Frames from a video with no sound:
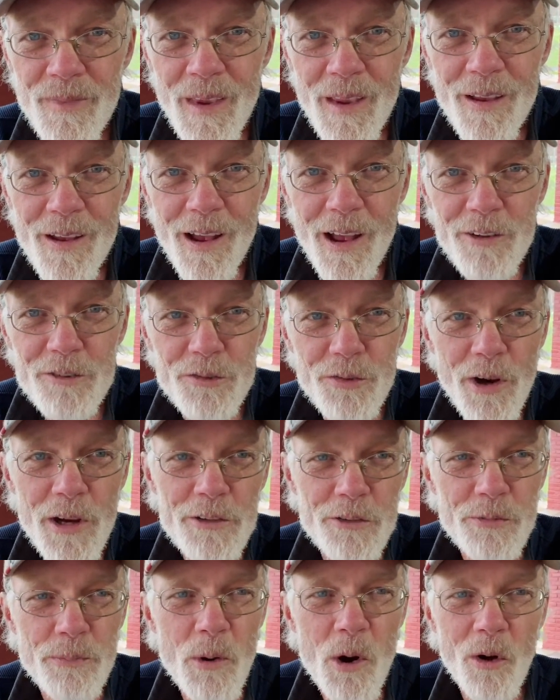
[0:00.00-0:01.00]
That's right,
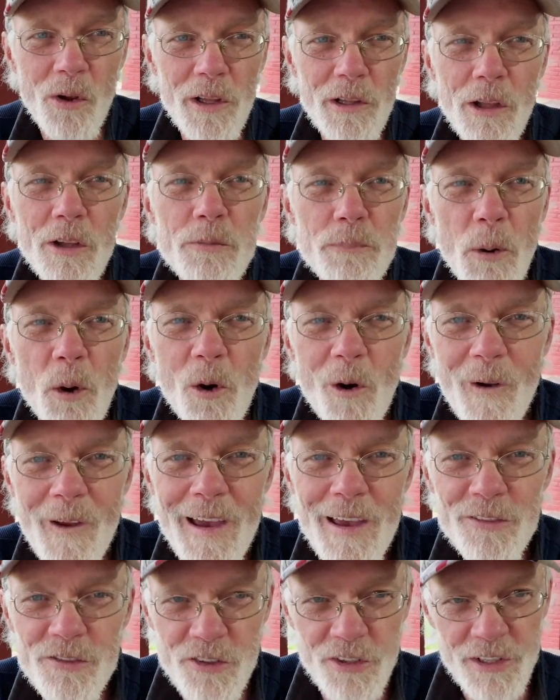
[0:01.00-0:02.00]
Smalley. Let's put our
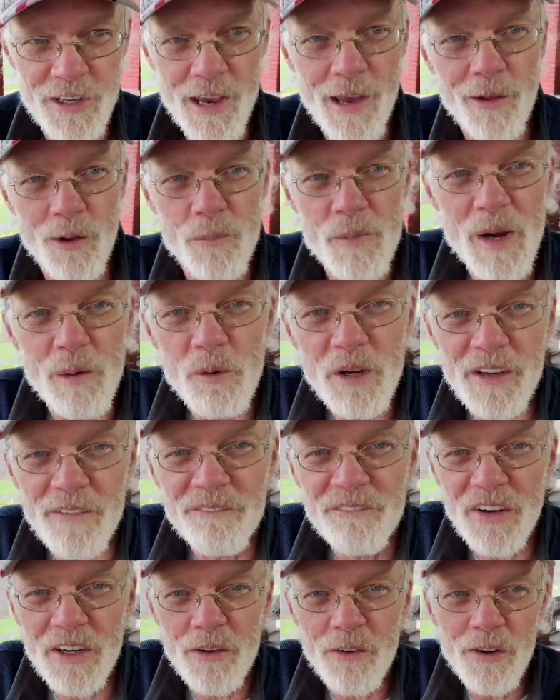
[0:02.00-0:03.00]
heads together, man. We can
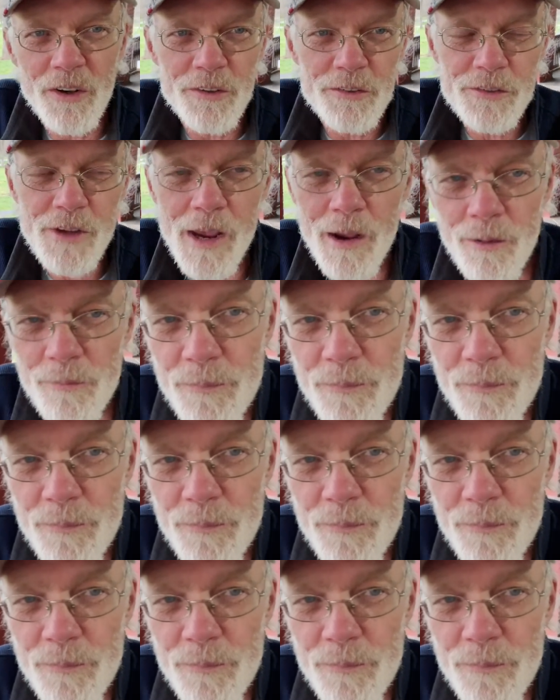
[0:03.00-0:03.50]
figure this out.